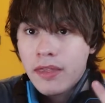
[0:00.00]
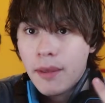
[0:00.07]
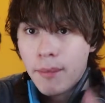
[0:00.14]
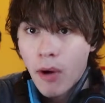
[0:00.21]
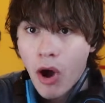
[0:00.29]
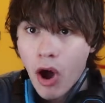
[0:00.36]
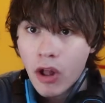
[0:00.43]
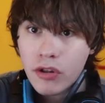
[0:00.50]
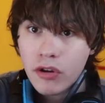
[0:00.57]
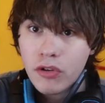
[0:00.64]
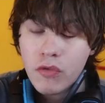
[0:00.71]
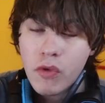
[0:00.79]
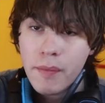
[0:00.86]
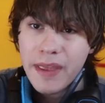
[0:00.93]
the
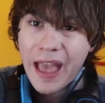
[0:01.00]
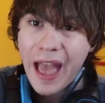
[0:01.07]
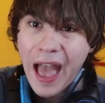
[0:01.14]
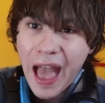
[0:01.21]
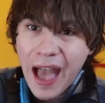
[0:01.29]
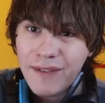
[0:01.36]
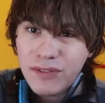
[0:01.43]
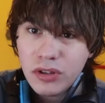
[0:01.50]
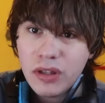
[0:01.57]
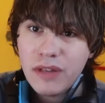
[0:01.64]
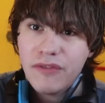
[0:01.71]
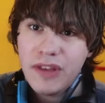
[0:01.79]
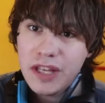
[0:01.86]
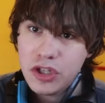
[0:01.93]
Pollards will be
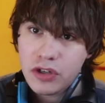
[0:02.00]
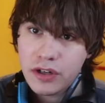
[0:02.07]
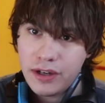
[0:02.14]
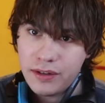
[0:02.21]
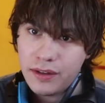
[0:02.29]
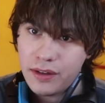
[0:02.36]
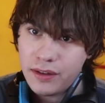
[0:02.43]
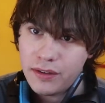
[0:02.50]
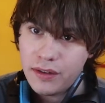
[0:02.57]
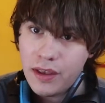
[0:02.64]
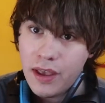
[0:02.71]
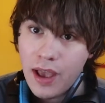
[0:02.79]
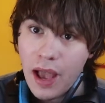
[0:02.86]
heavily featured in this.